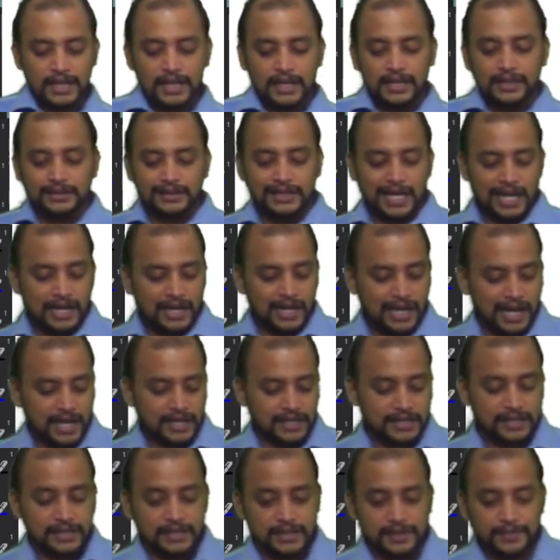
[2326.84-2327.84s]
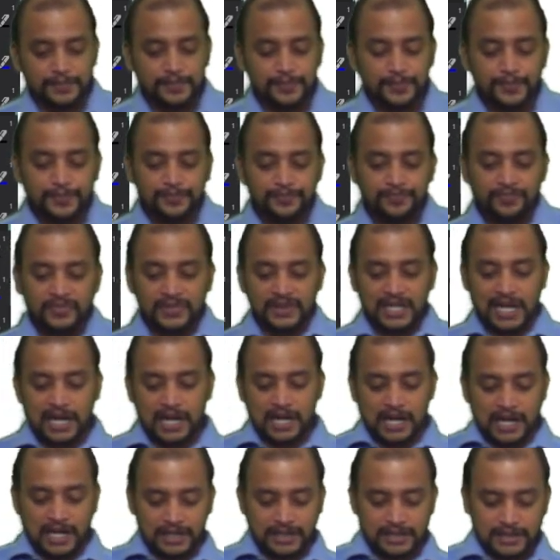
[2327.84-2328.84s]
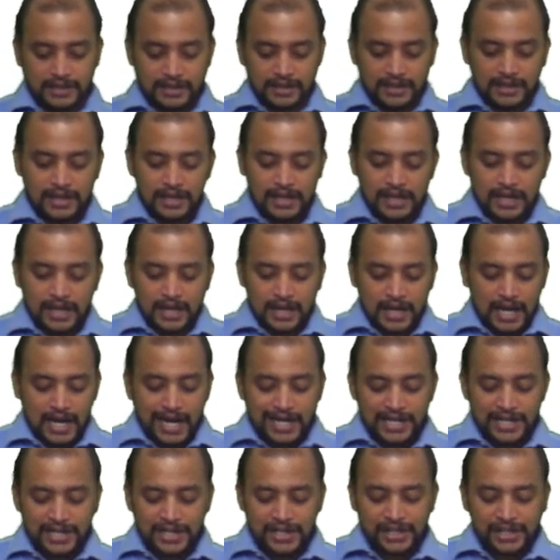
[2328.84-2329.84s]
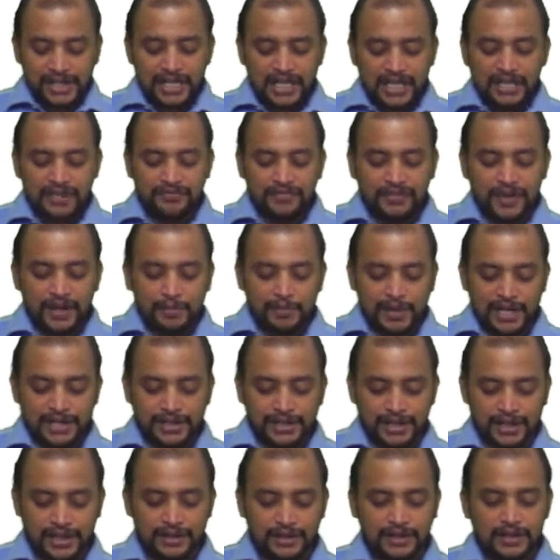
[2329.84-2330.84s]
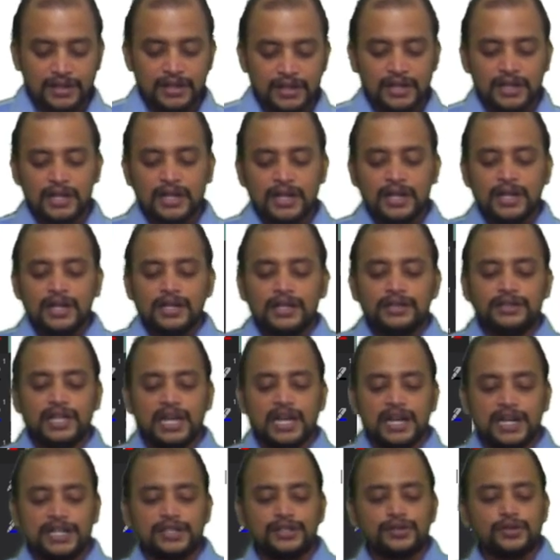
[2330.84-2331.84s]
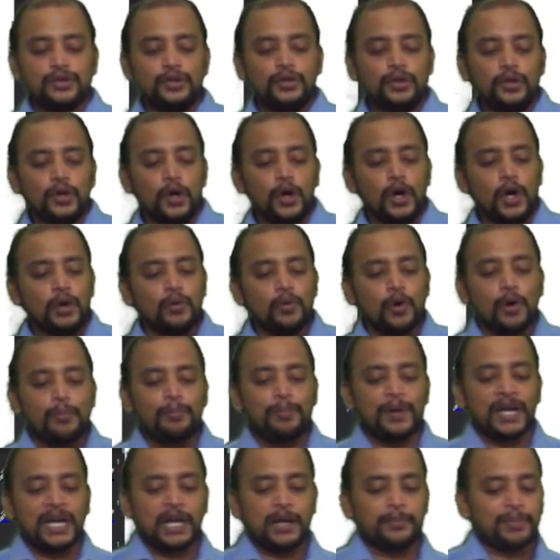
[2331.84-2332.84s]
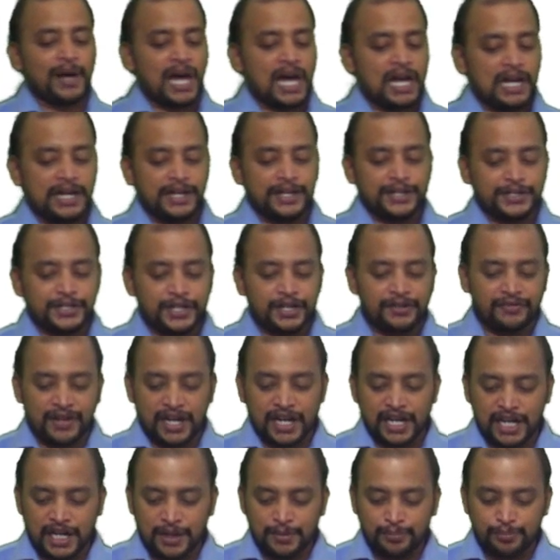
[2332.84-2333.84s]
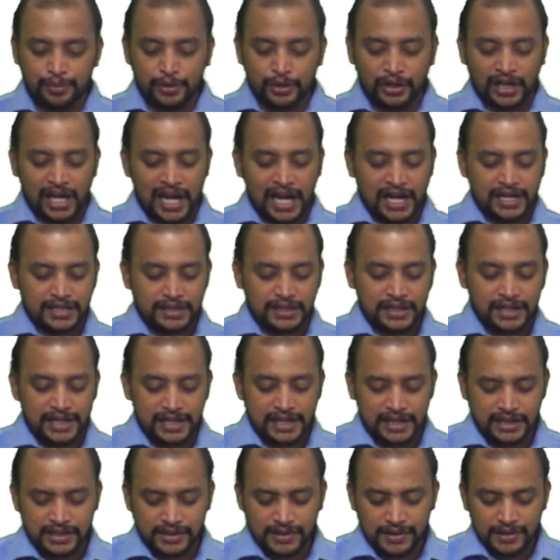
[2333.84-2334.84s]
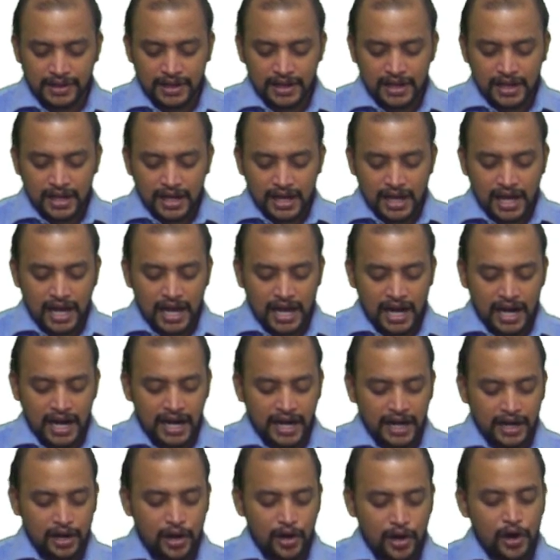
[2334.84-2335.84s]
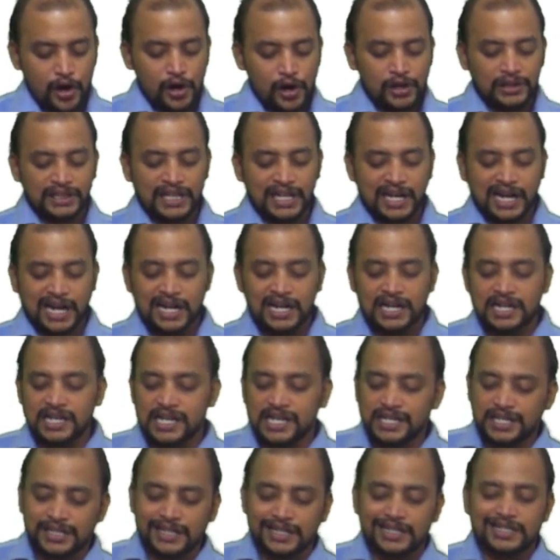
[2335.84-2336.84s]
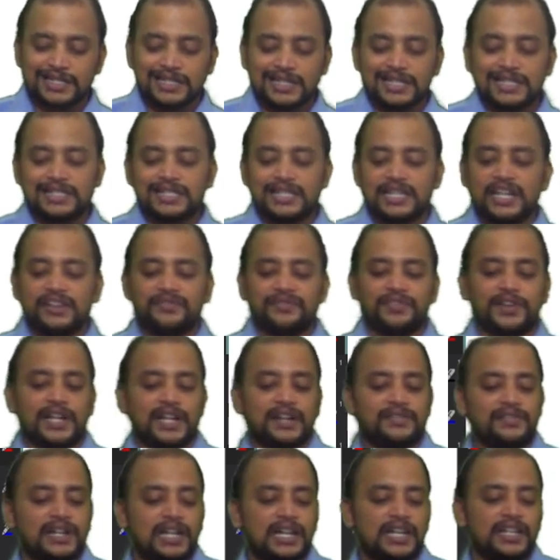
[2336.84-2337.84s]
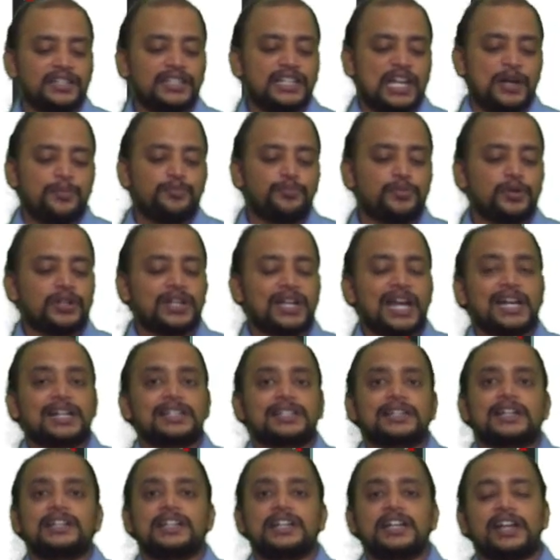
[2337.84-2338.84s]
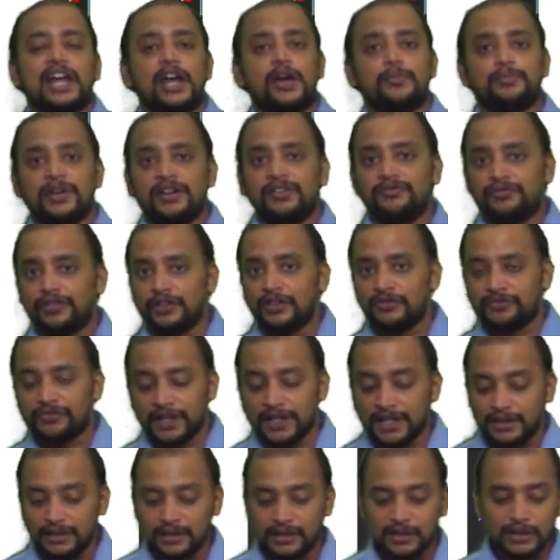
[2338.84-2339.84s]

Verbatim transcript: Then next, then next, additional information. There is no opening balance of any input tax credit and all the conditions necessary for availing the input tax credit have been fulfilled.